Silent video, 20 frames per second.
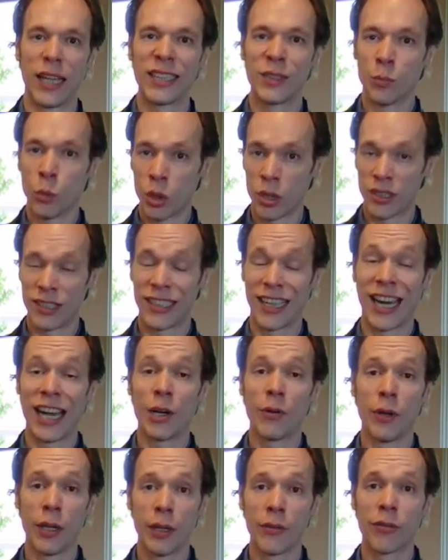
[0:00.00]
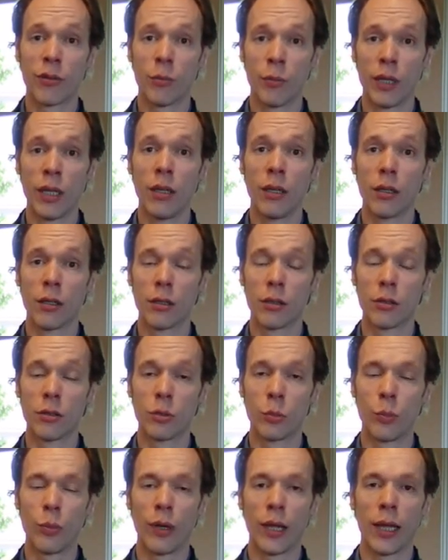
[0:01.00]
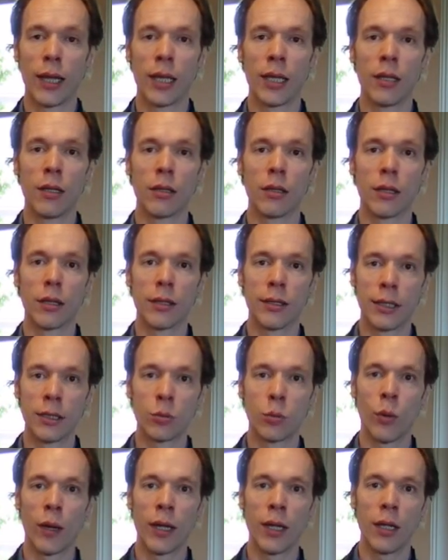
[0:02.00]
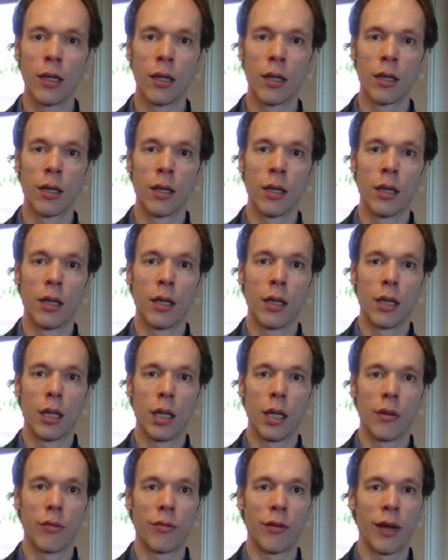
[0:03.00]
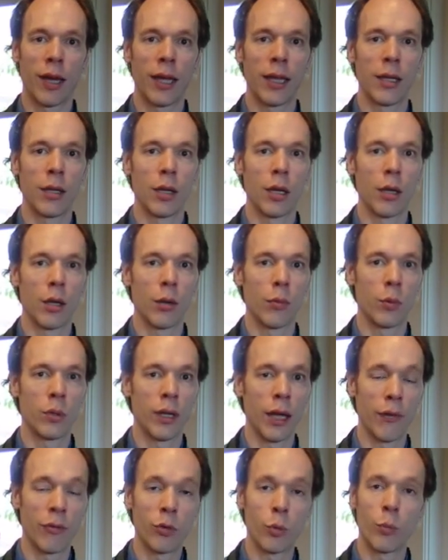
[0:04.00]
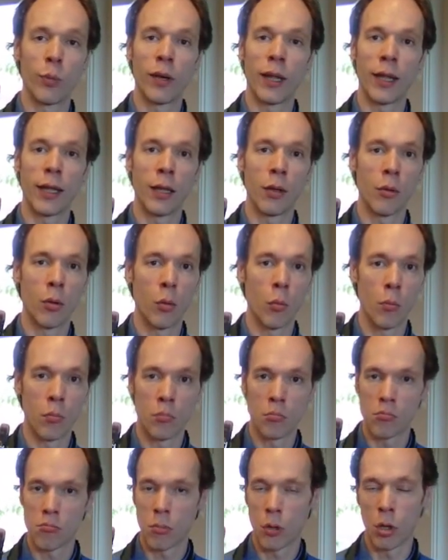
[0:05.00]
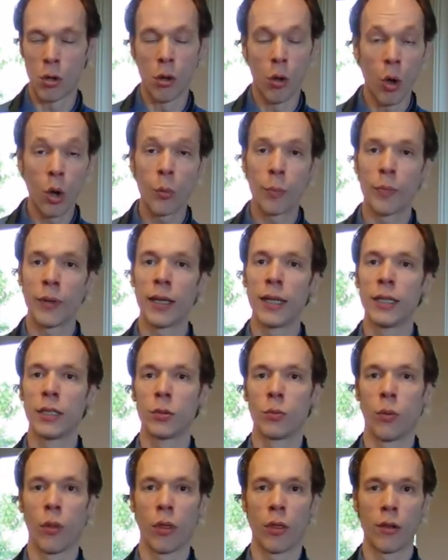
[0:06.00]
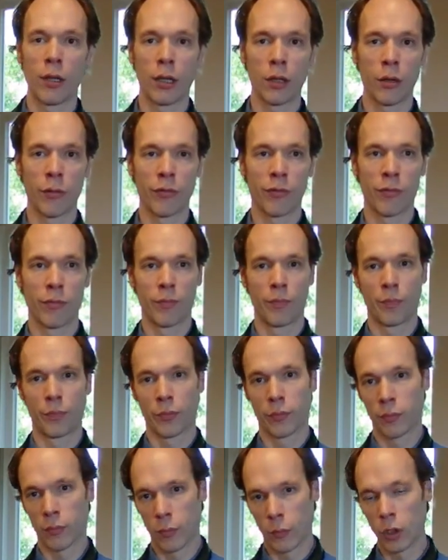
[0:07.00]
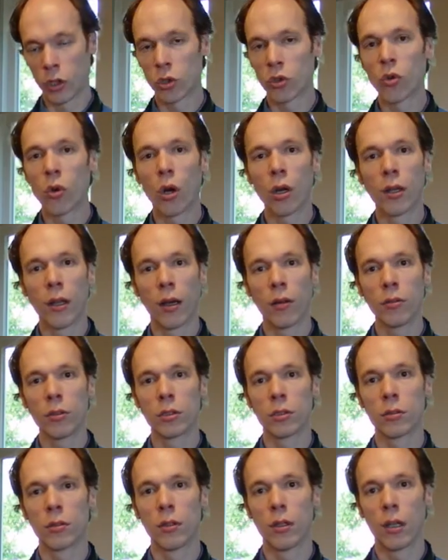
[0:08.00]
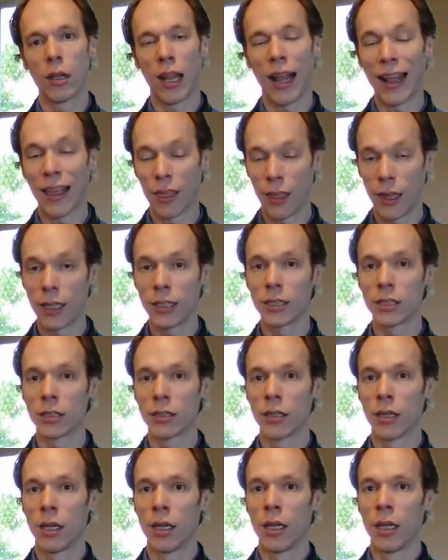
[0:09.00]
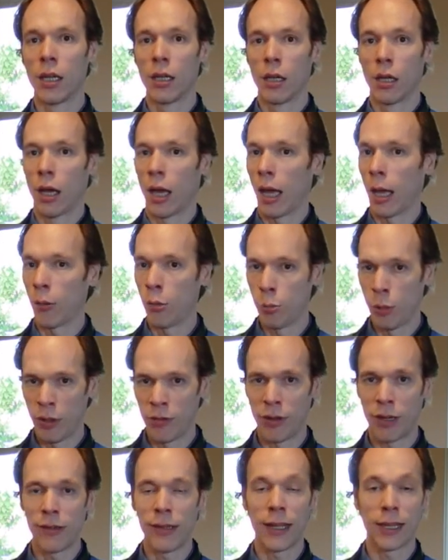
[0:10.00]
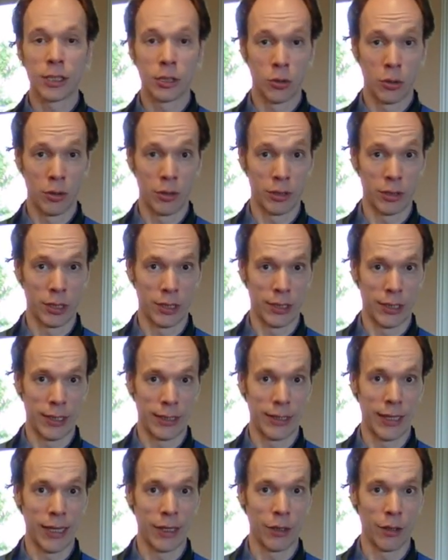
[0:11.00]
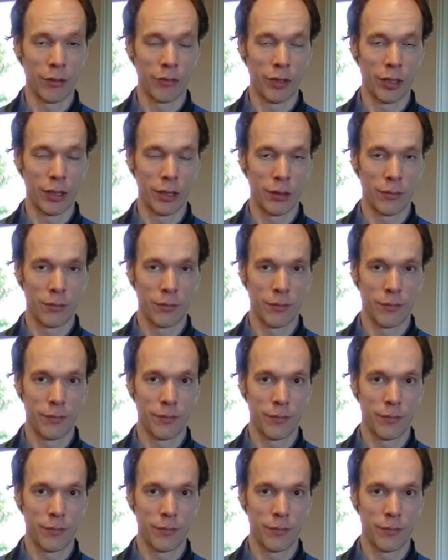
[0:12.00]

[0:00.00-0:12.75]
It's more tiring for me to play in this way. If I would have to play a long piece with a lot of strong notes like this, I would be very exhausted at the end of it.